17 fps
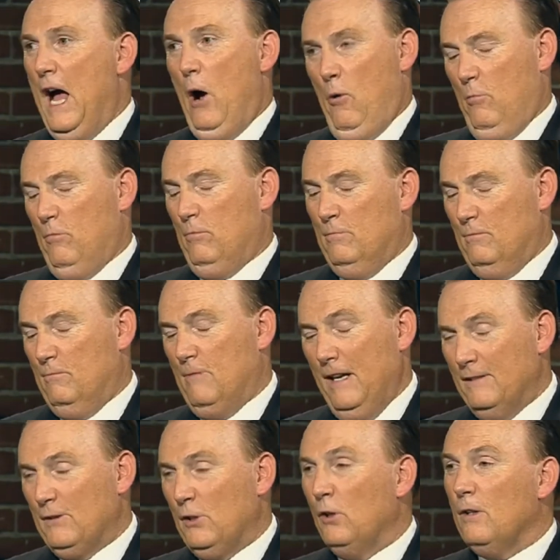now.
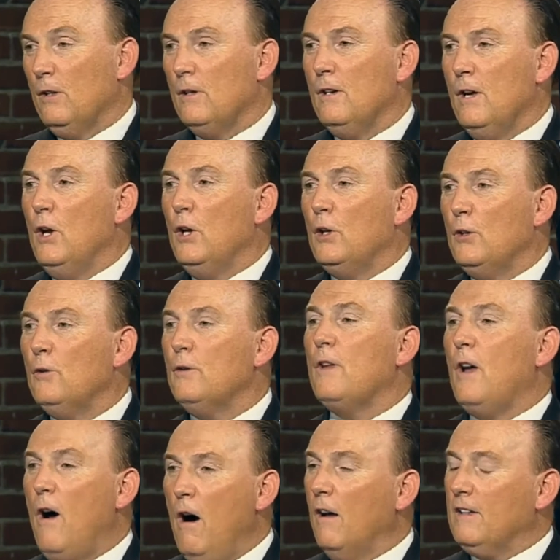Right?
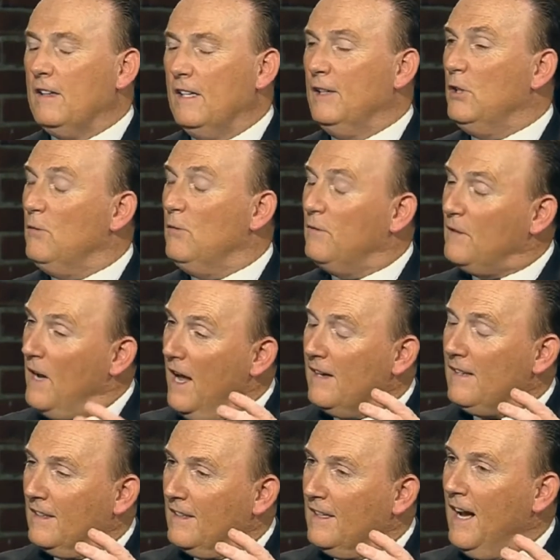You're the hunted. You've
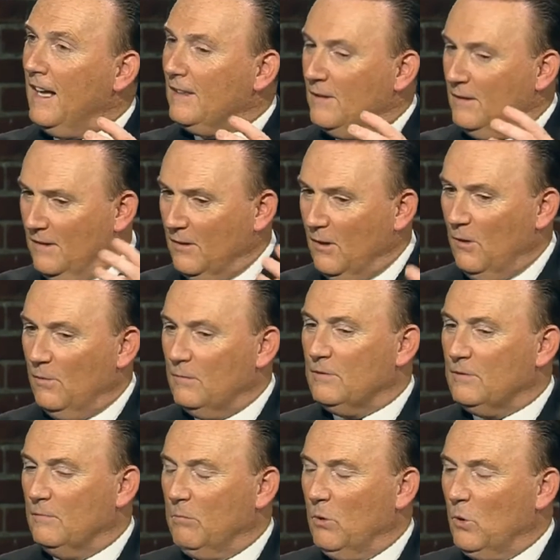kind of got,
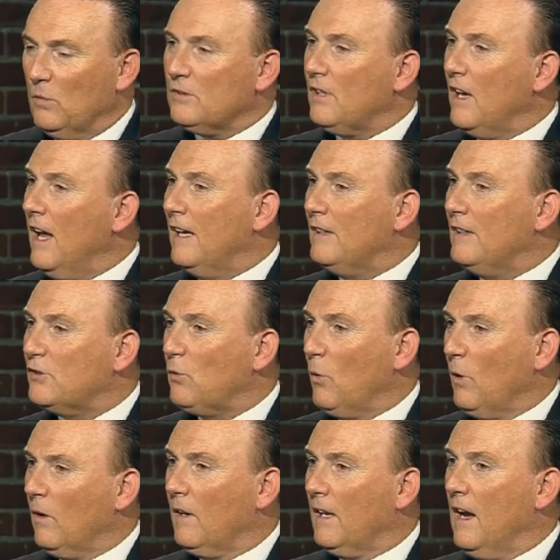the bullseye
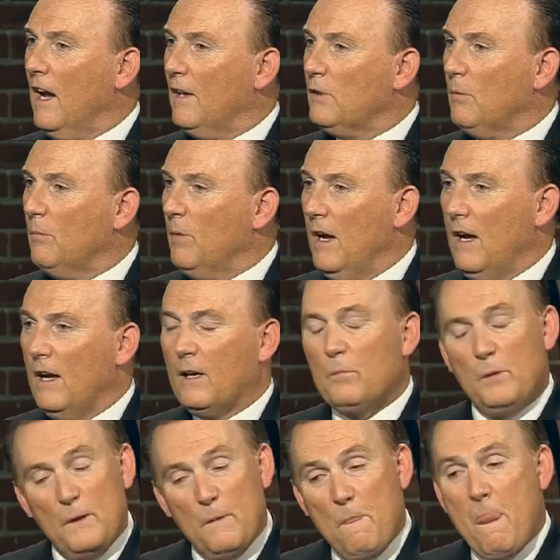squarely on your
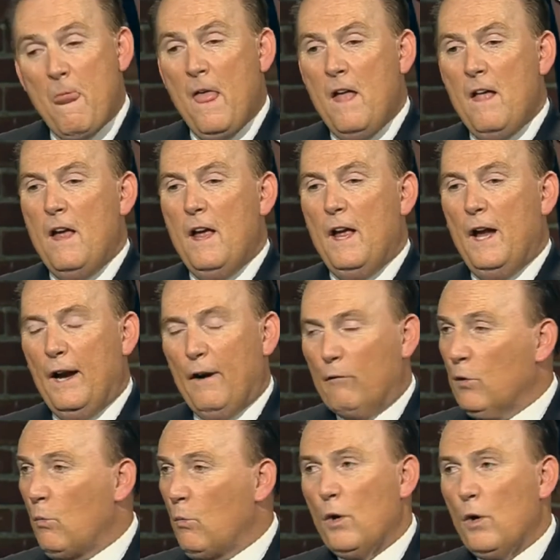back. But
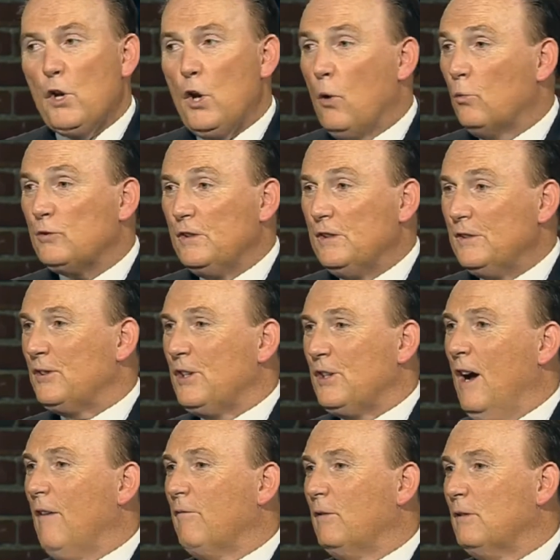everyone knows in this
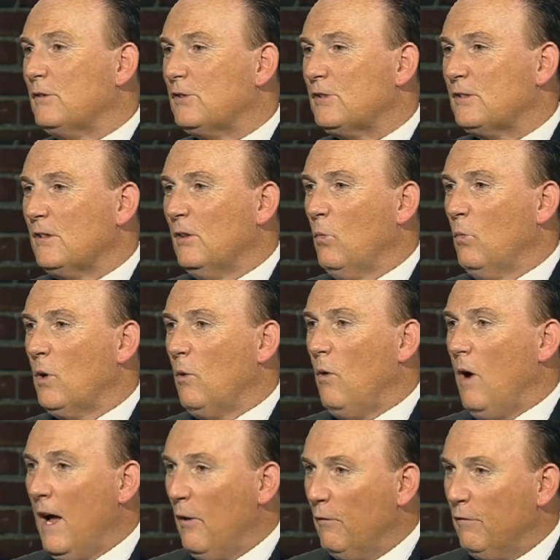conference what
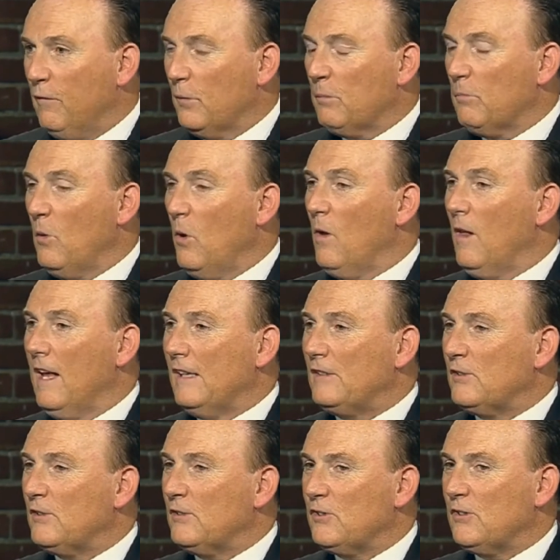Ohio football
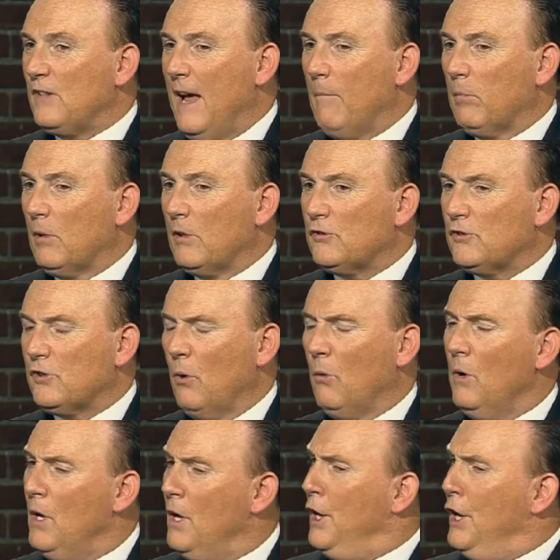has established.
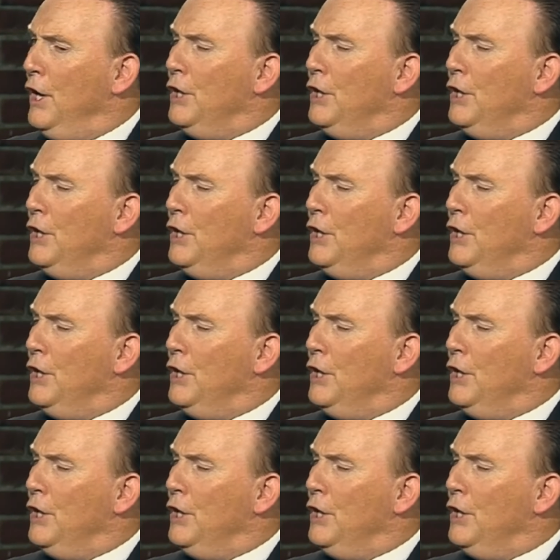So